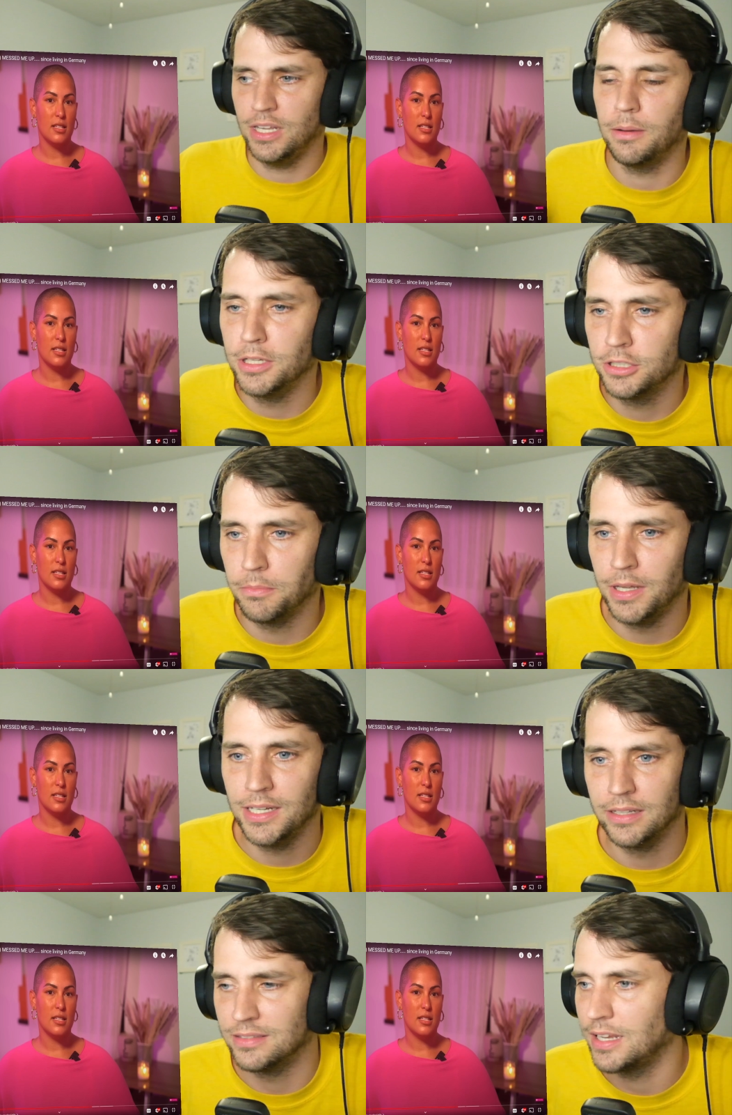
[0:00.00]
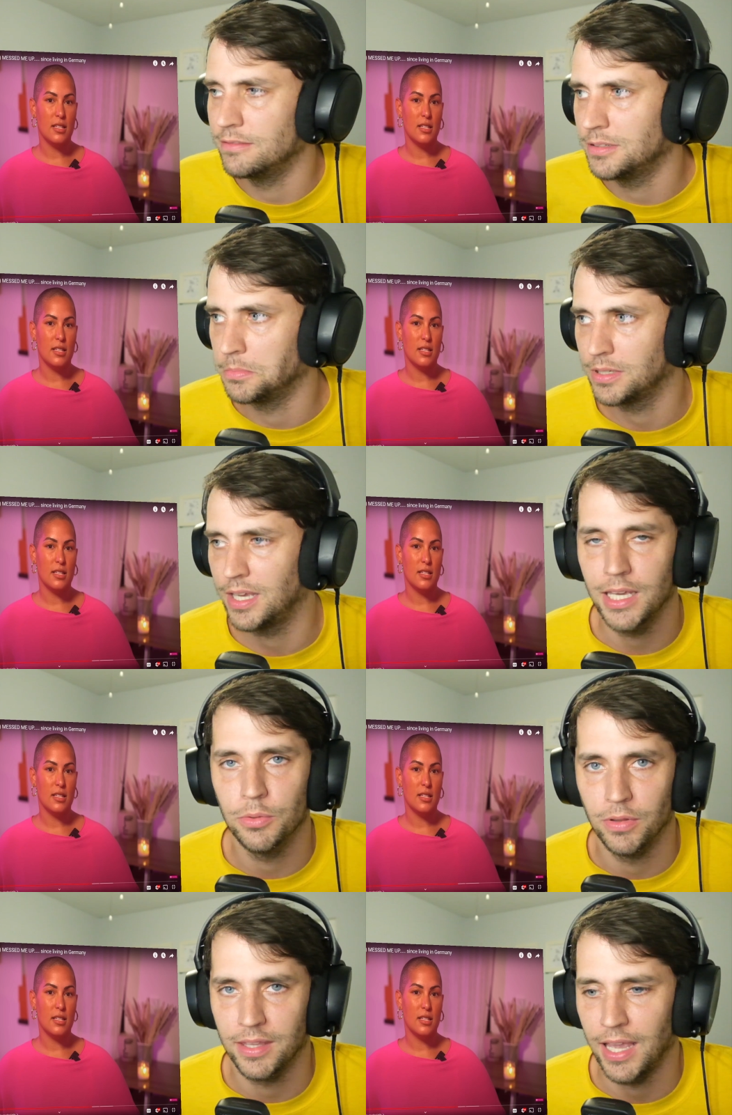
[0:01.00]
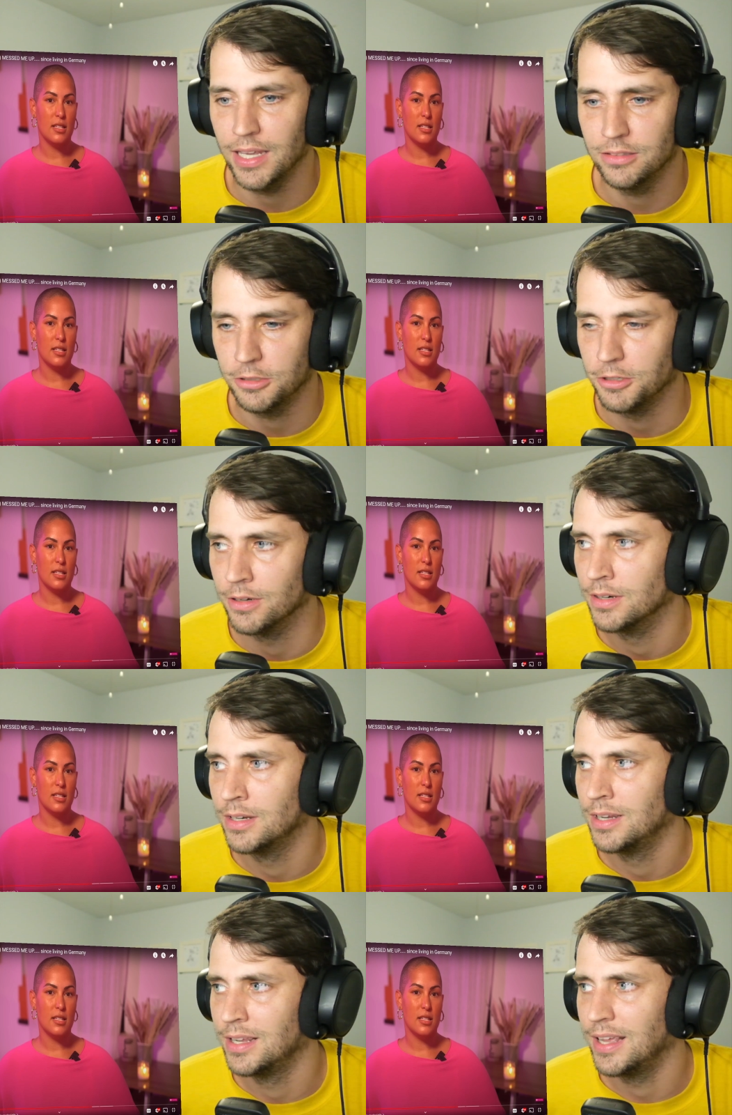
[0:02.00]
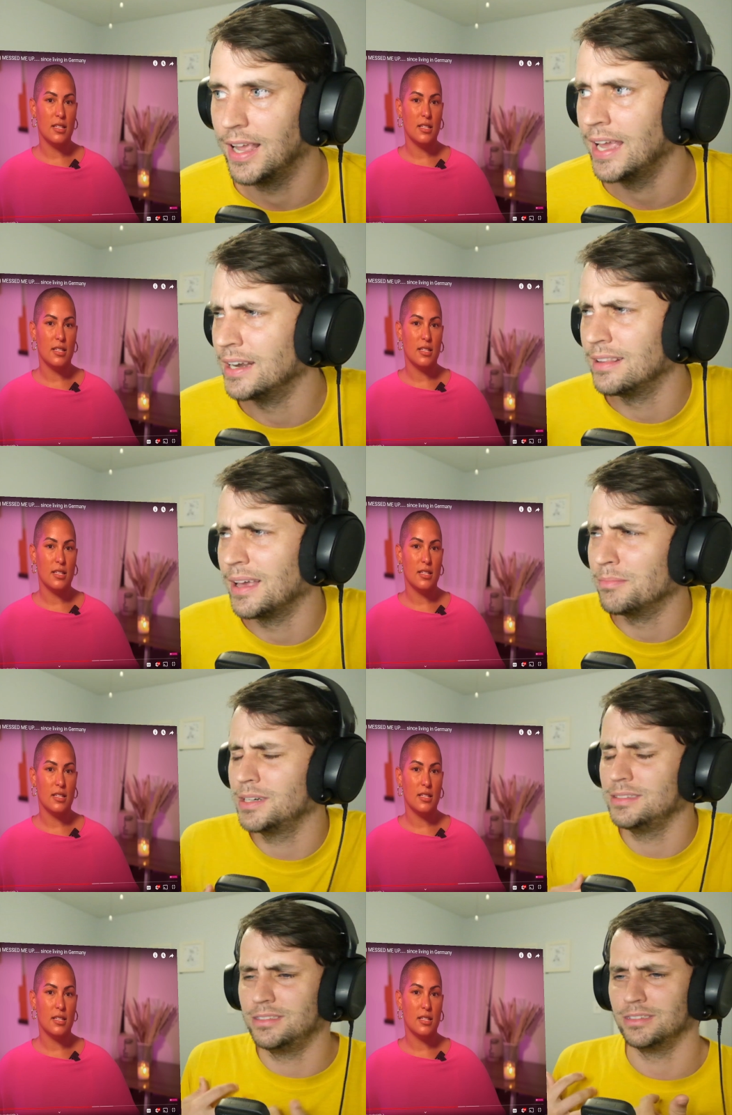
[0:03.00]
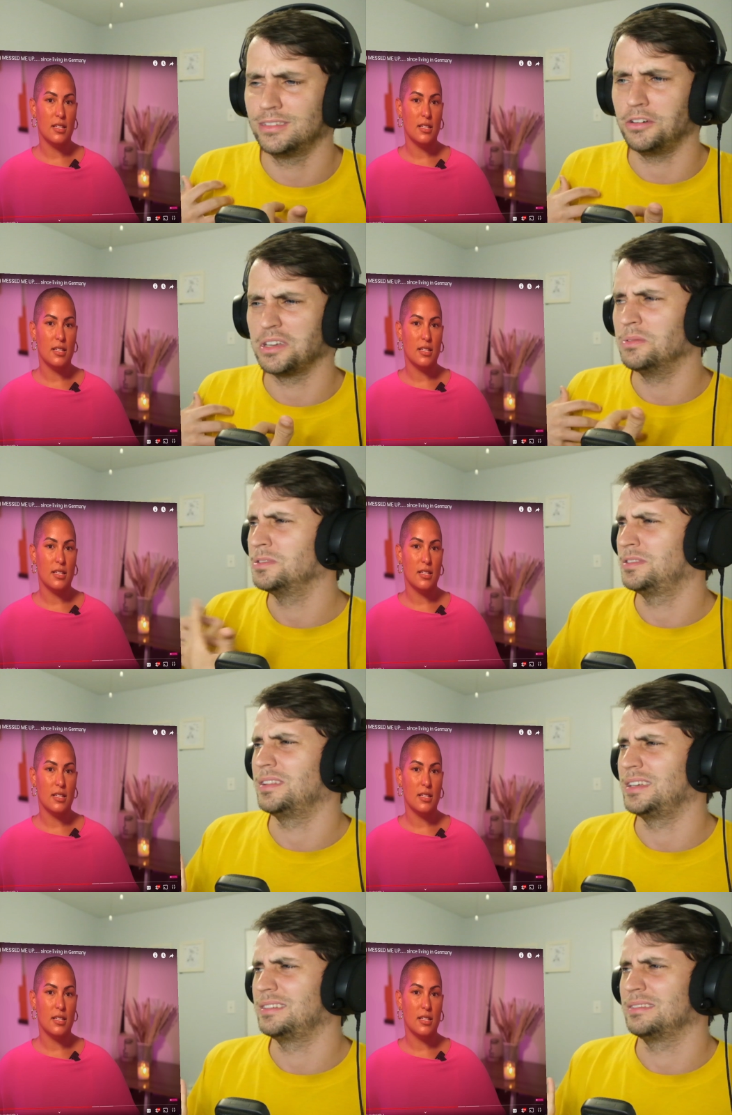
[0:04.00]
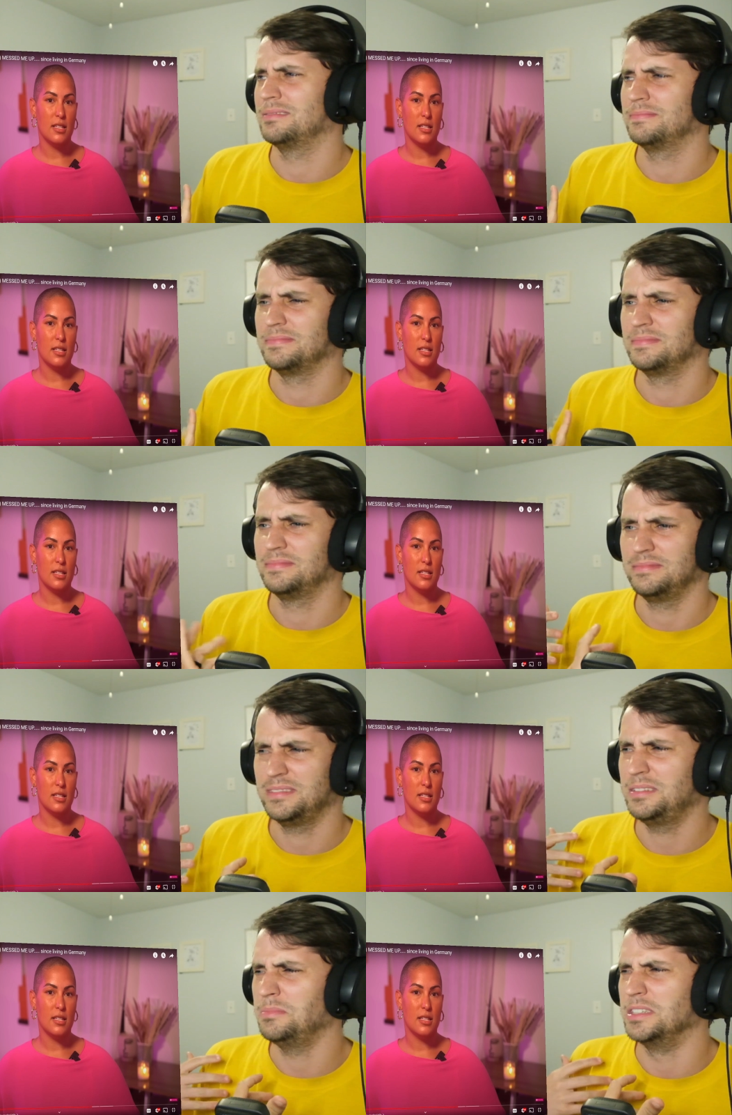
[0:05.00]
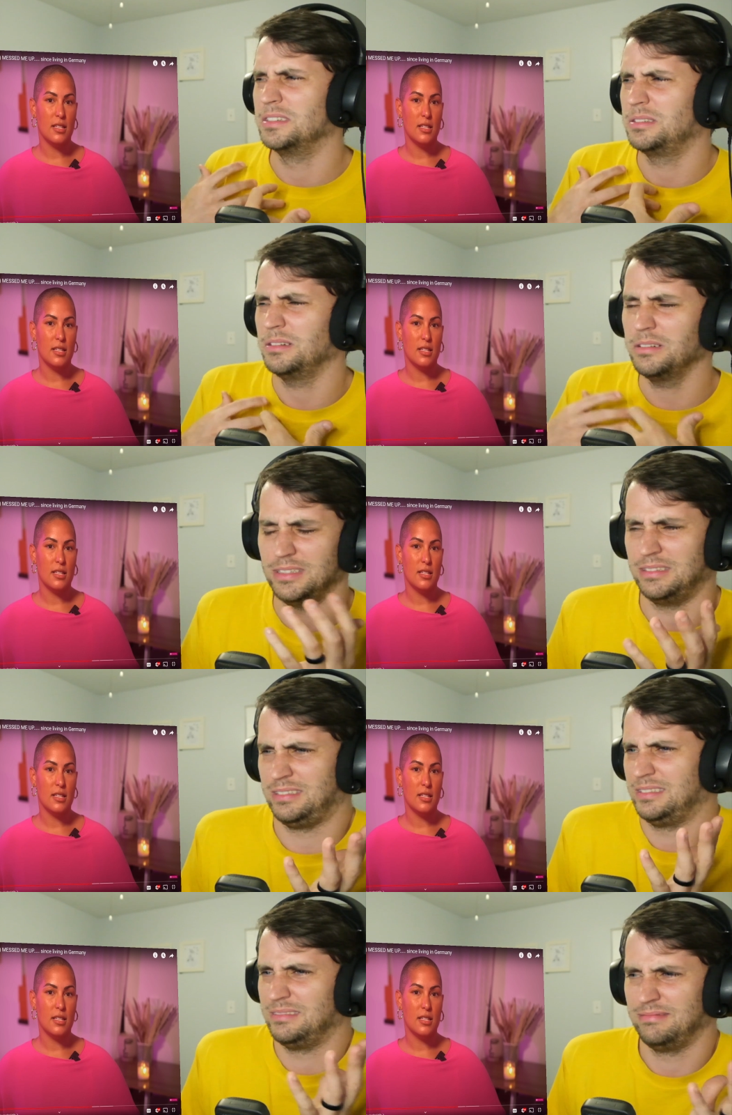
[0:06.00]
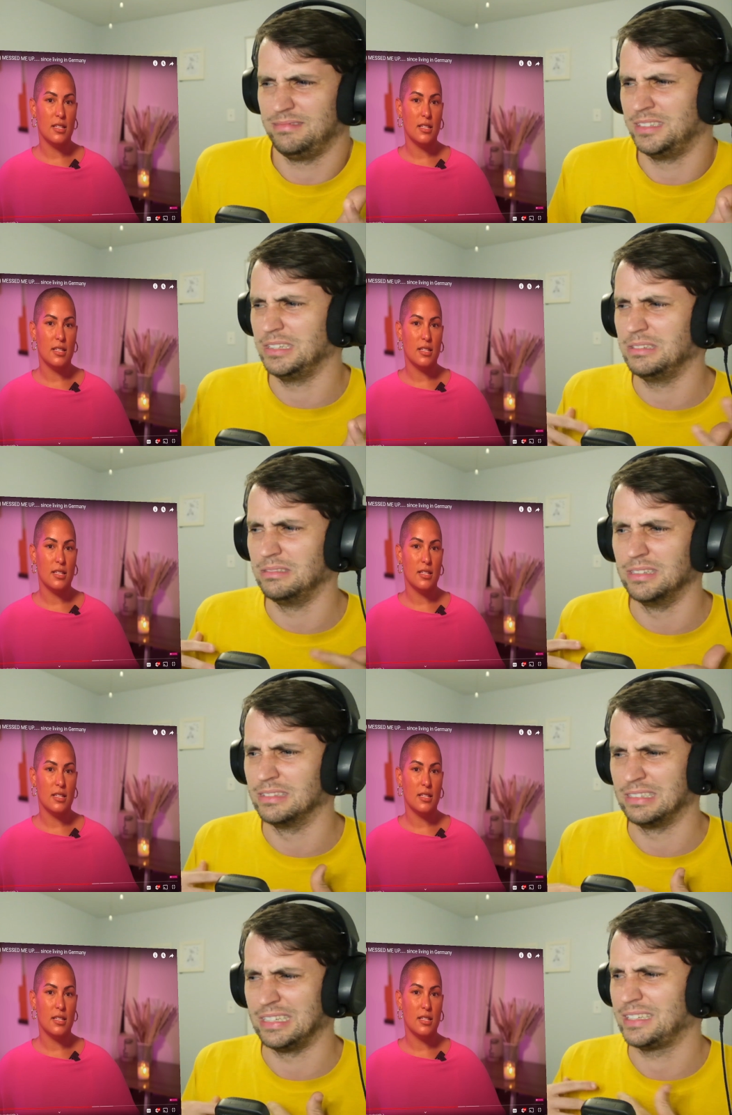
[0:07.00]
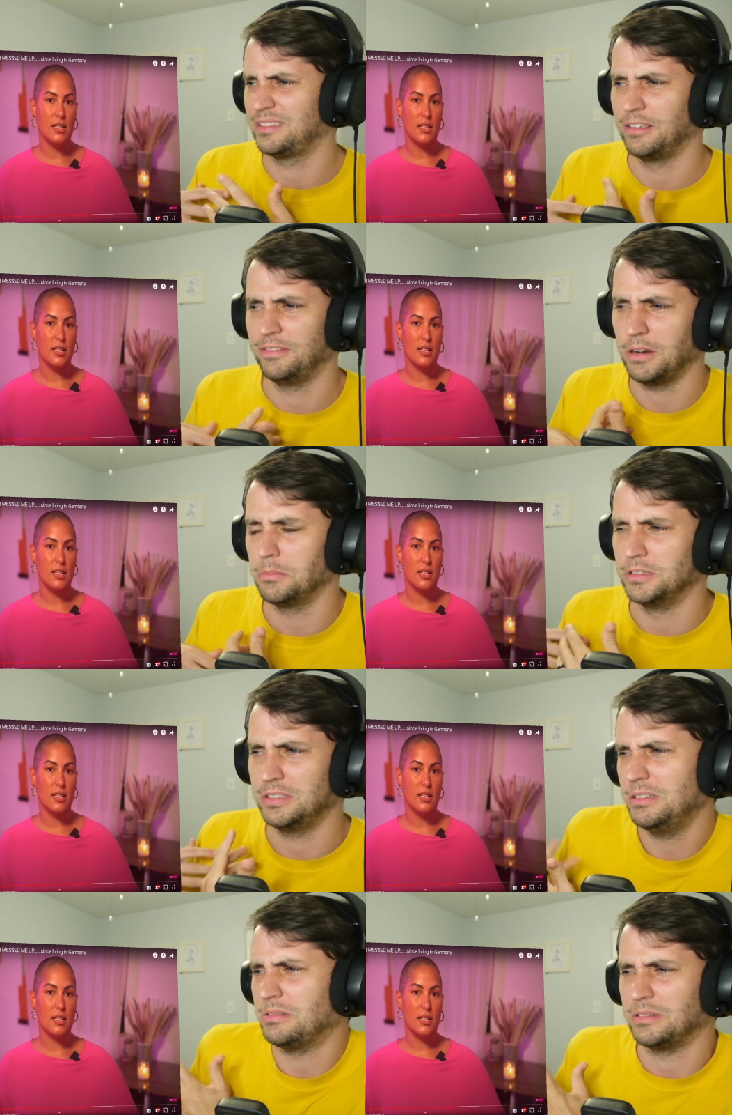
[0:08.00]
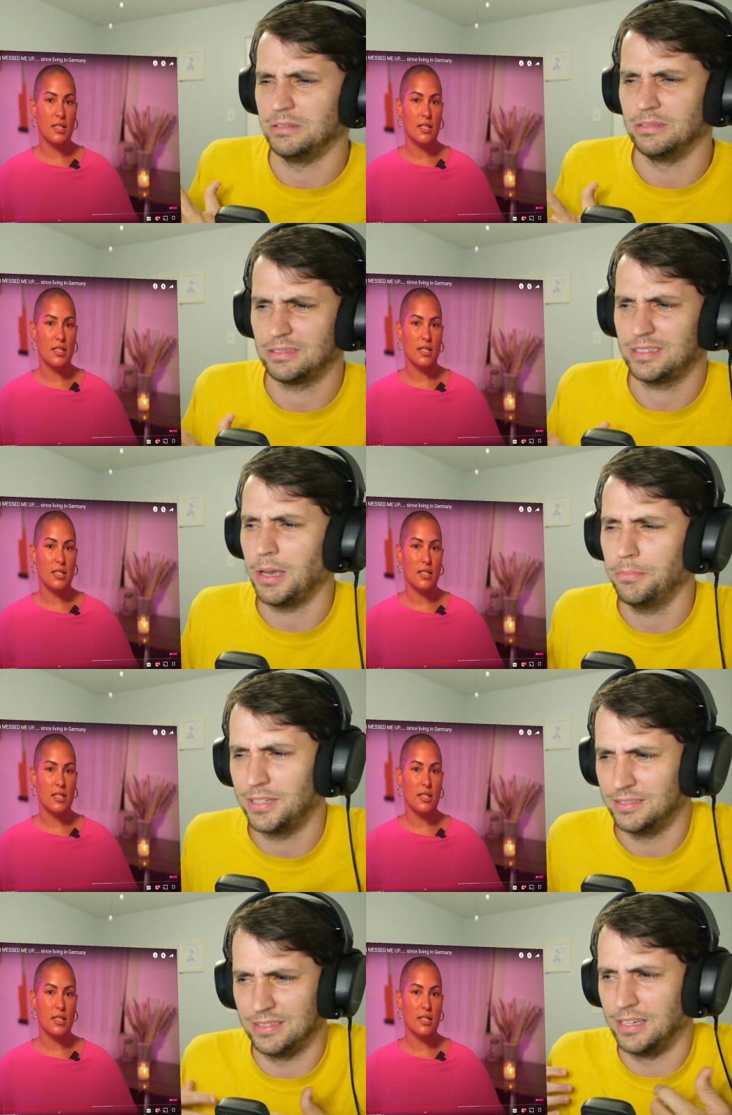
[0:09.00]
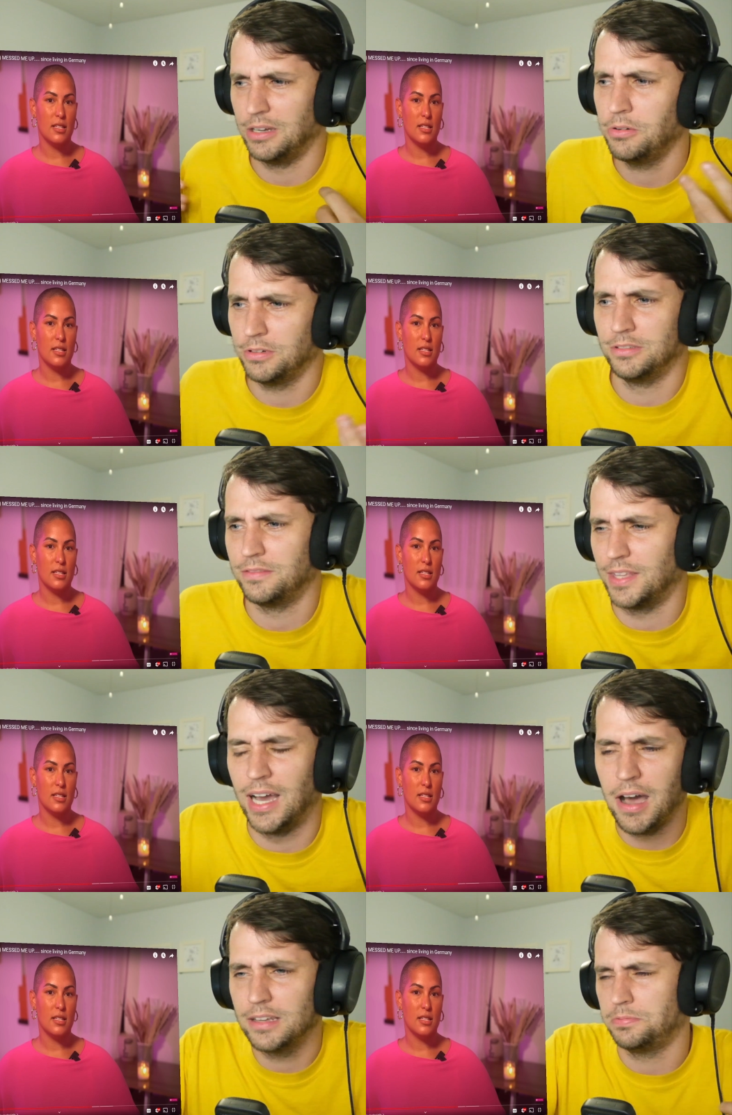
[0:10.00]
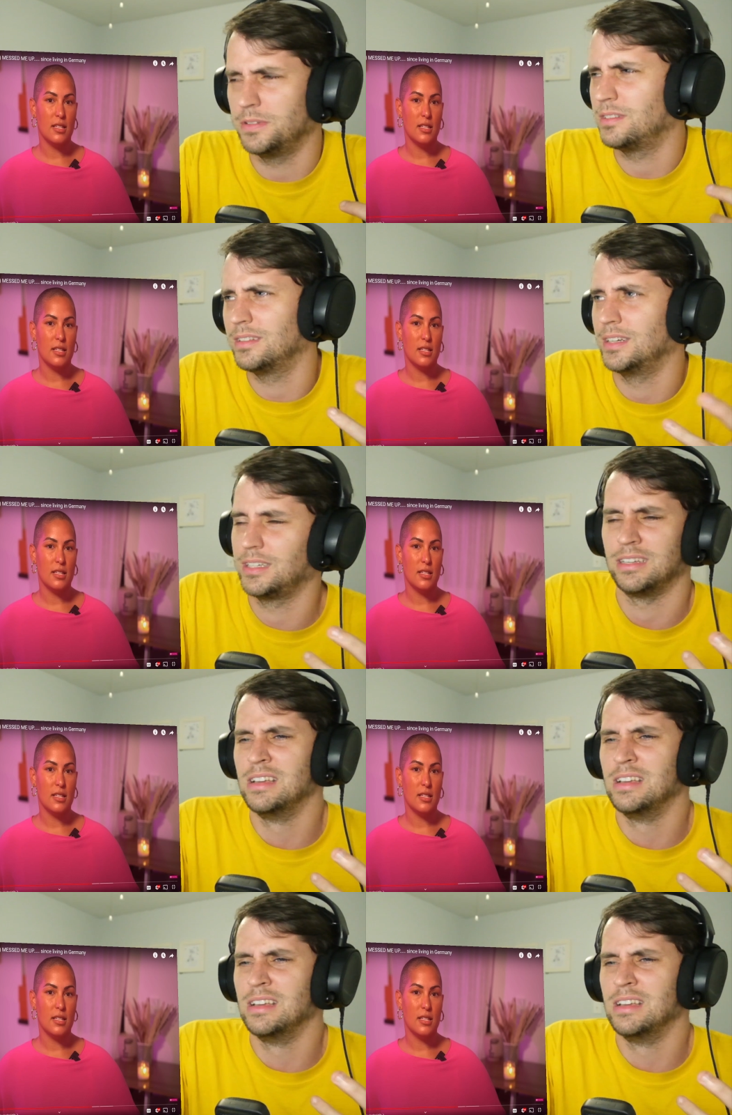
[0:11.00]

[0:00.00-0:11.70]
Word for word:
Speaker 1: in a bunch of money to save some kid with cancer. And that money's just all going to like some insurance dude and like the pharmaceutical companies and the owners of the hospital. Like,